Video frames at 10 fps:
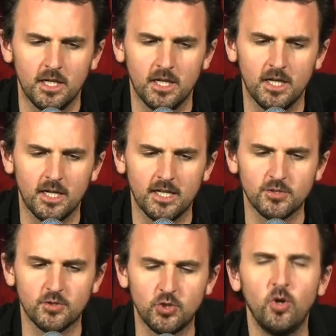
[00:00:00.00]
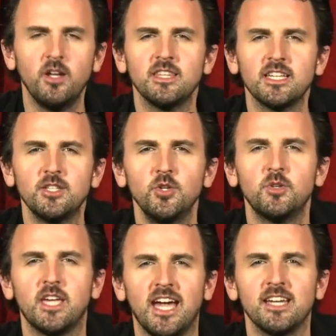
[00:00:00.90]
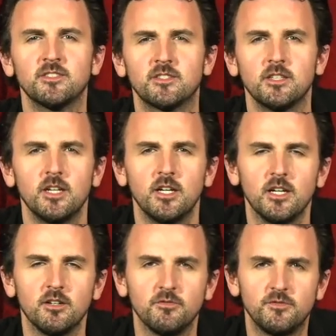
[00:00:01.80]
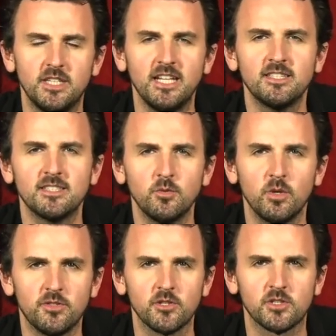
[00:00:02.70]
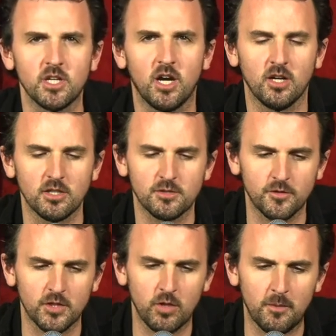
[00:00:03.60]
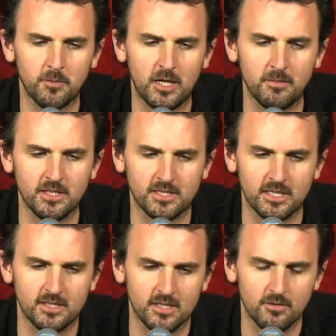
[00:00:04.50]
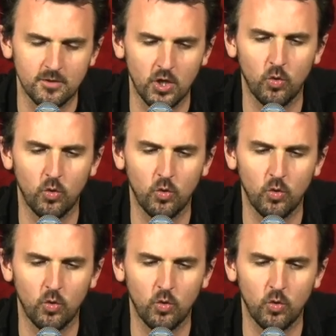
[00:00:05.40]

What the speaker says: has joined the new cast of Dancing with the Stars for their upcoming season.